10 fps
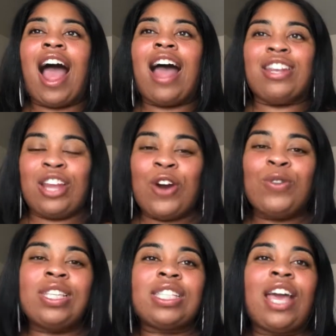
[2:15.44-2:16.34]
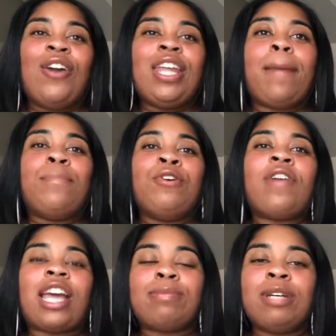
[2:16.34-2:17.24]
no, the scale didn't move
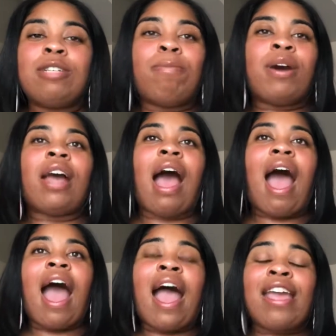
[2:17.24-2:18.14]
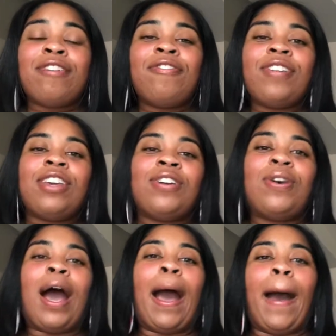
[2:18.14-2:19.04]
as much, but I
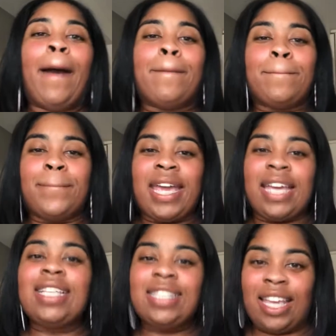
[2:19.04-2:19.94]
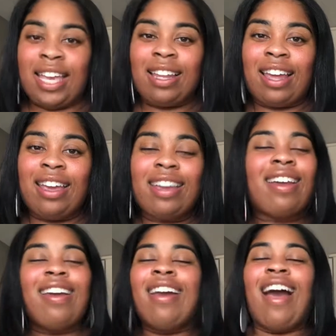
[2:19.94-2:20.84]
feel amazing.
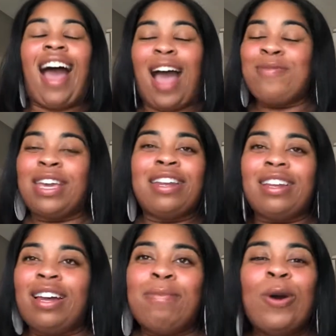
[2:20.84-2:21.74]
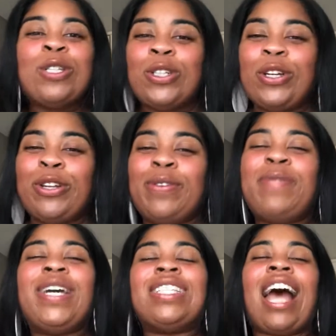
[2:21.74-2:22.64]
I'm getting emotional a little bit
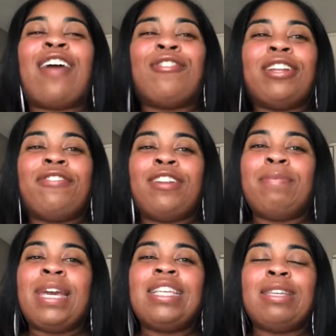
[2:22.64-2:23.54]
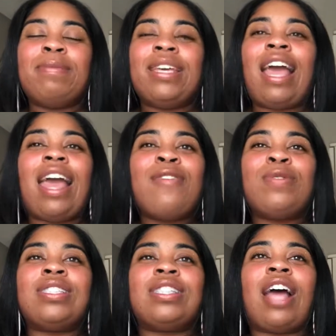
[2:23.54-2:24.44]
because I really feel amazing. It
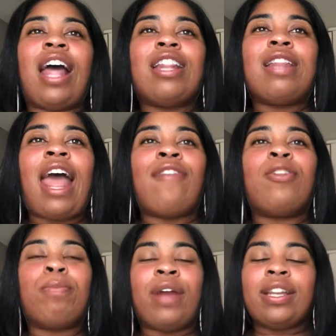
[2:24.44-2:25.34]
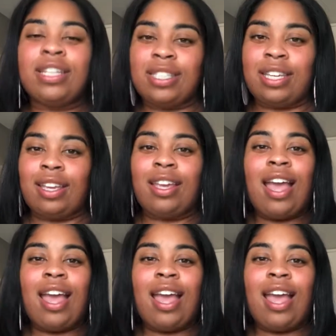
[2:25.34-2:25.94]
was after pregnancy,